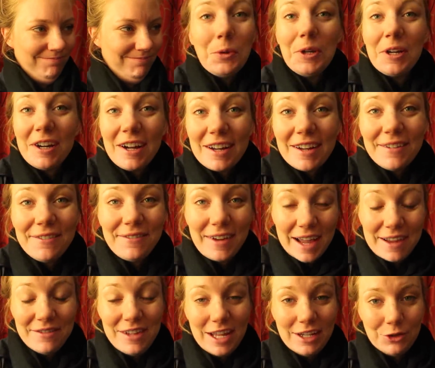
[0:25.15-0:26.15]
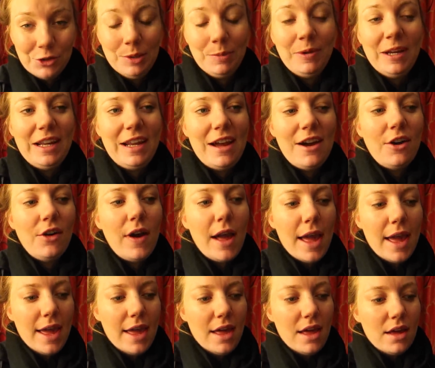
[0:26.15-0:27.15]
We are on a 5-day trip right now,
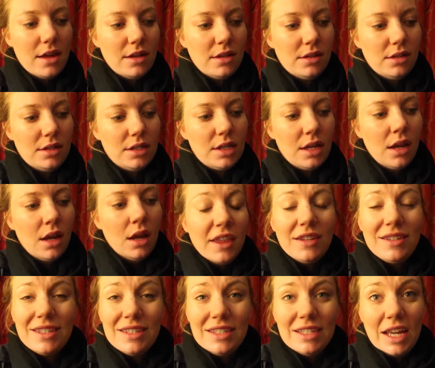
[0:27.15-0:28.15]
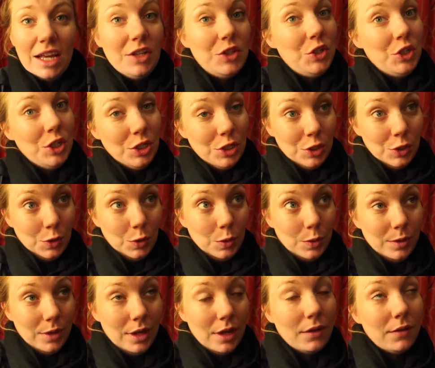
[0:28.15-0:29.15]
and this is day
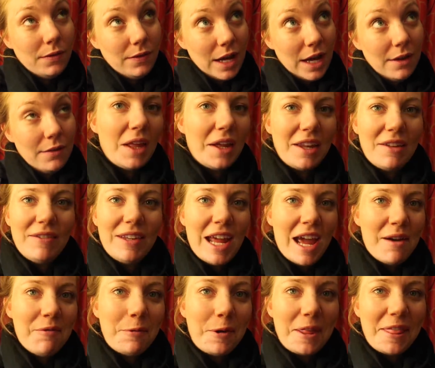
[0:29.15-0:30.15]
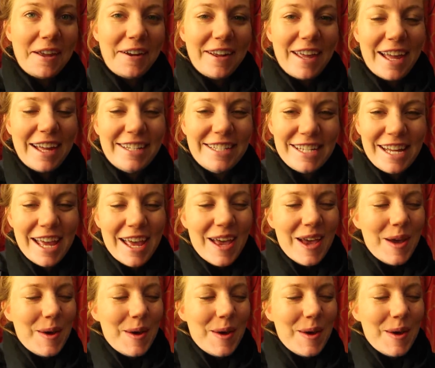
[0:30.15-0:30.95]
2 of 5, not even halfway there yet.